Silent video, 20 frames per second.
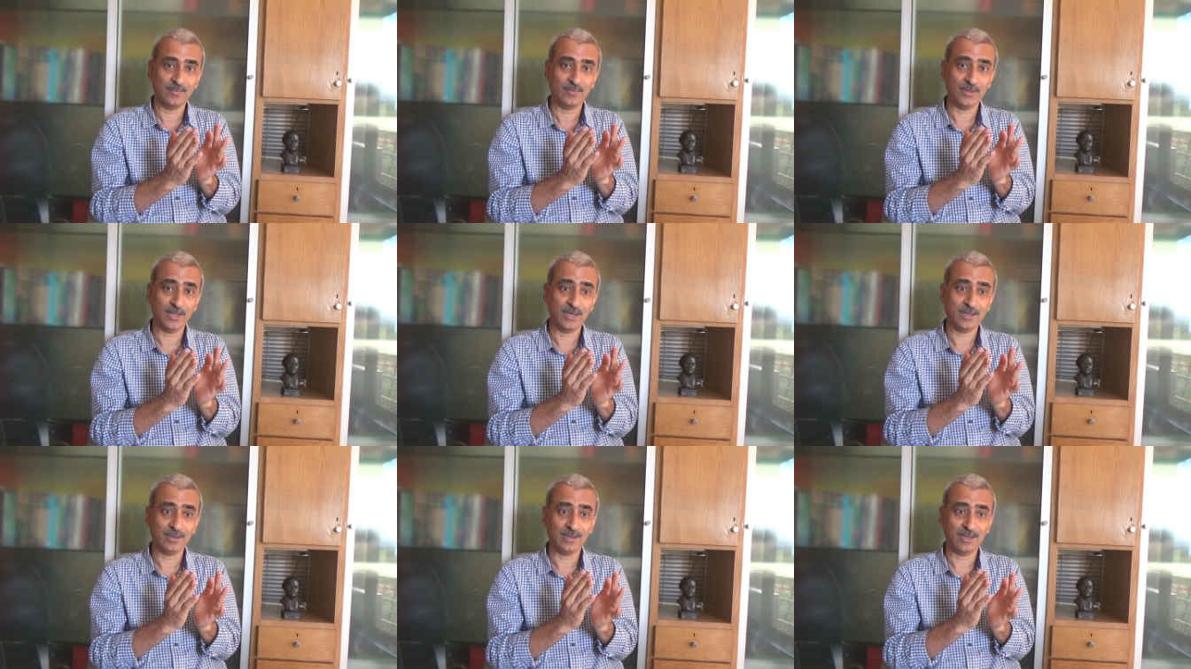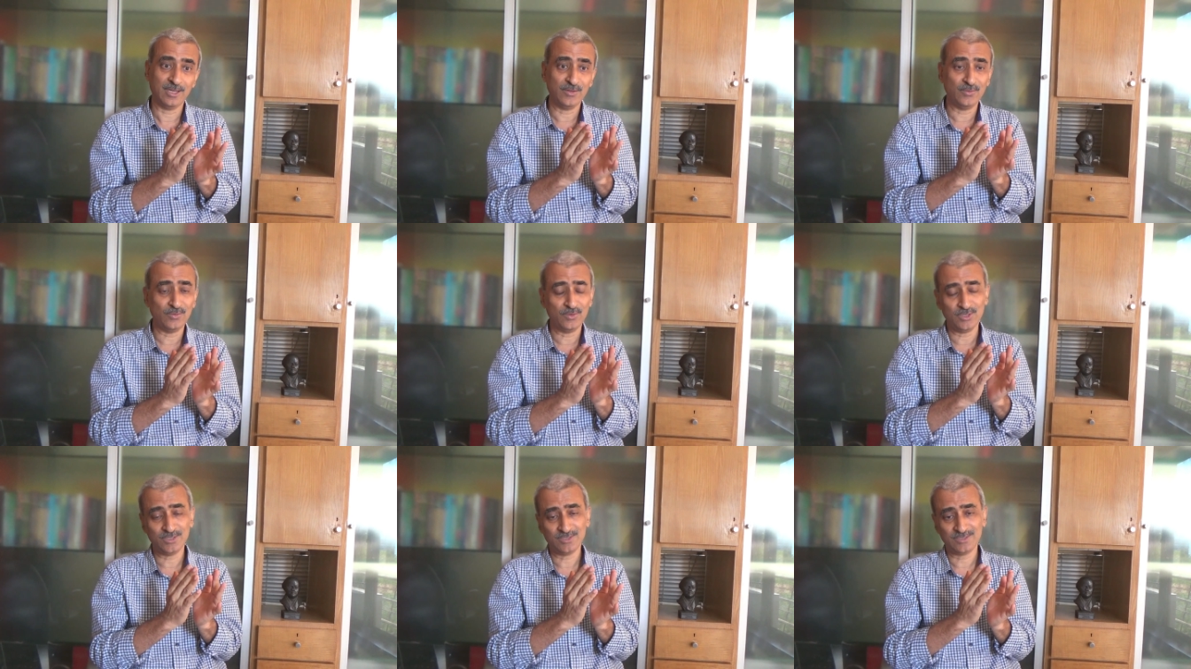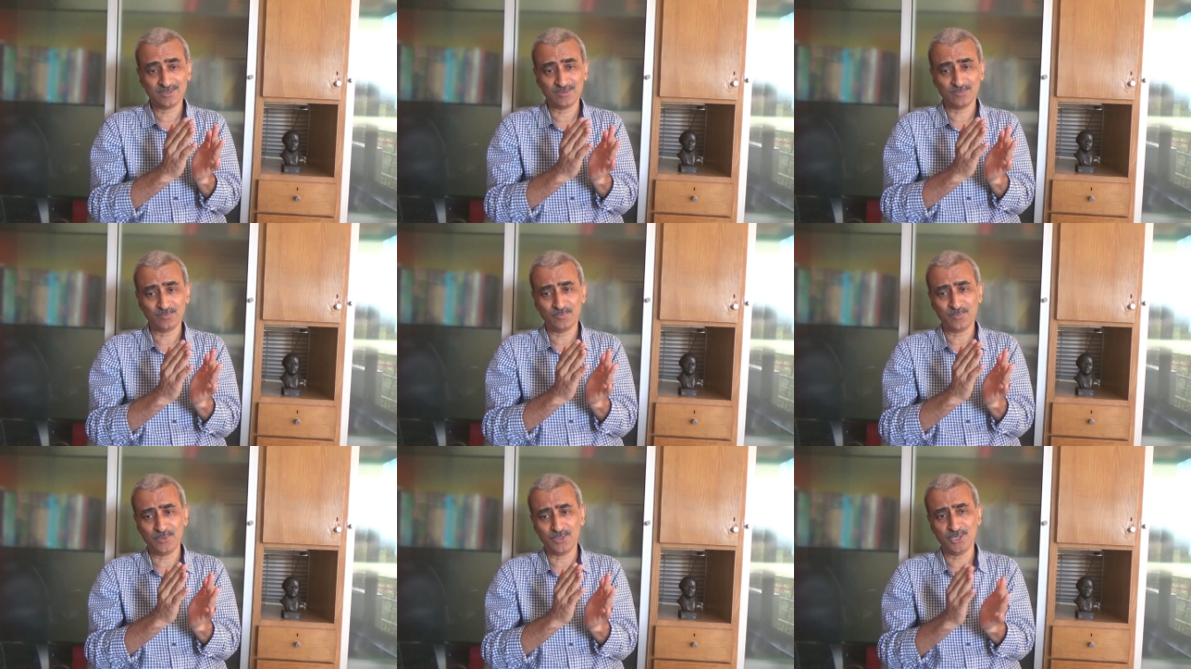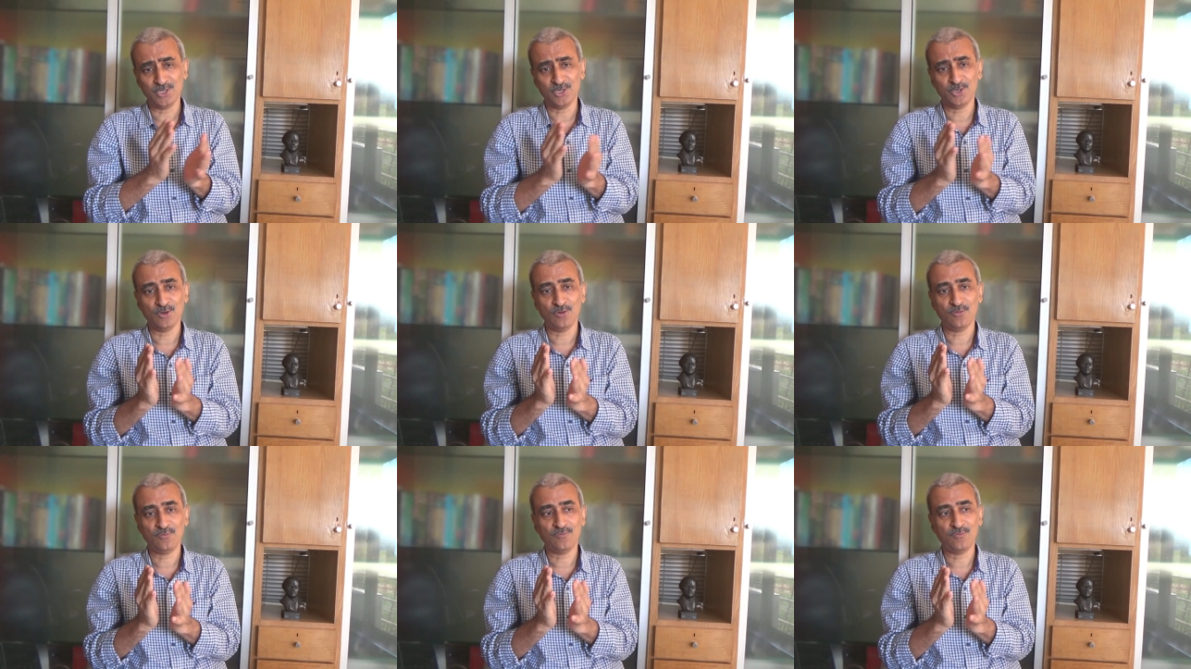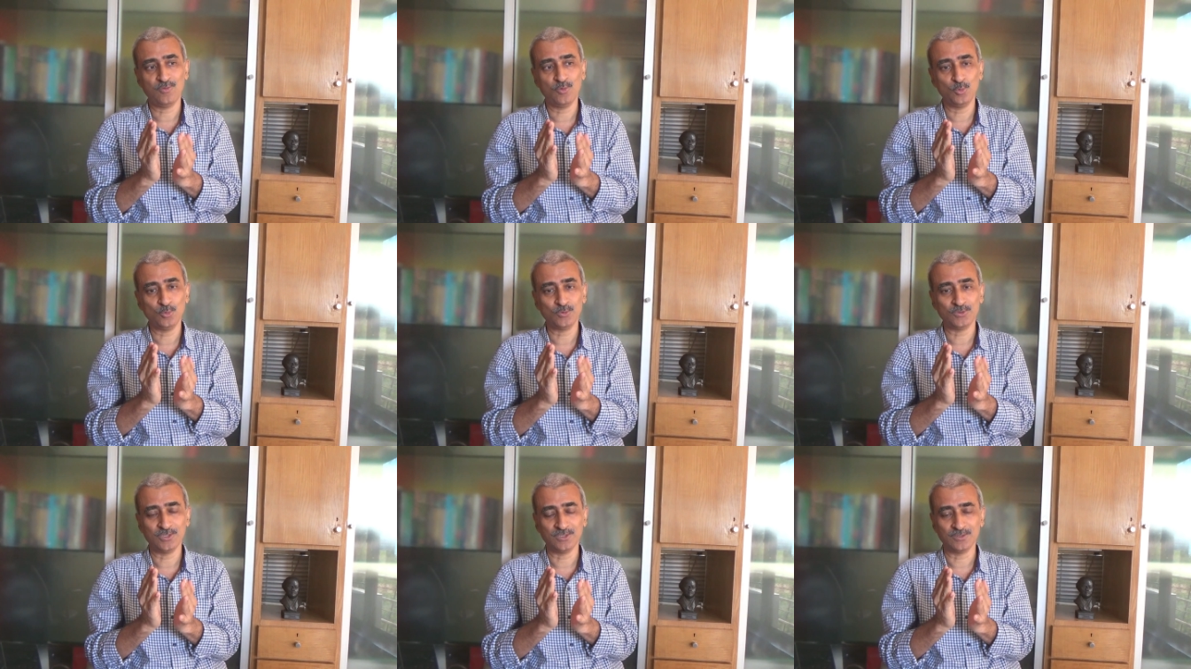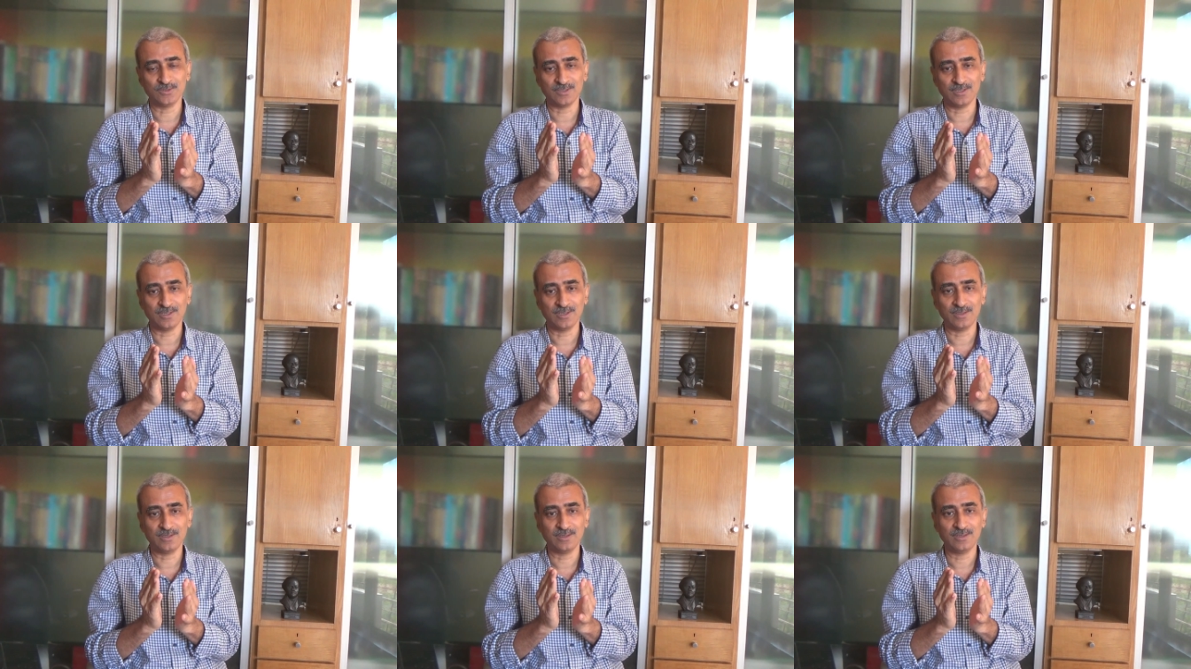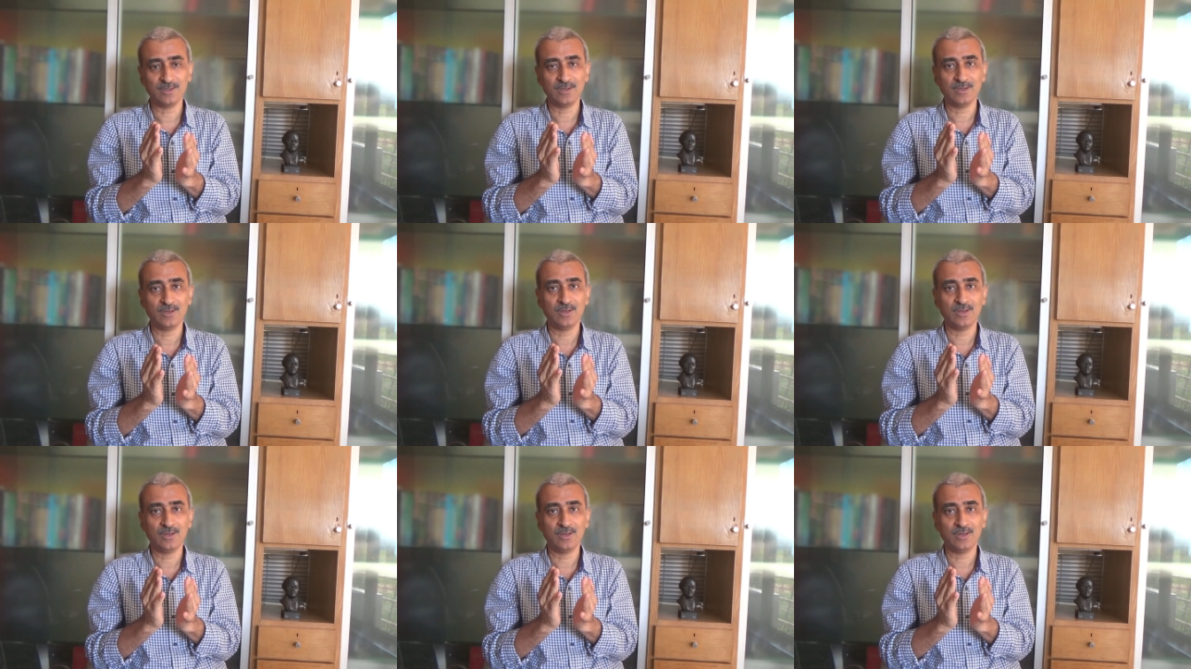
that in this period of flu season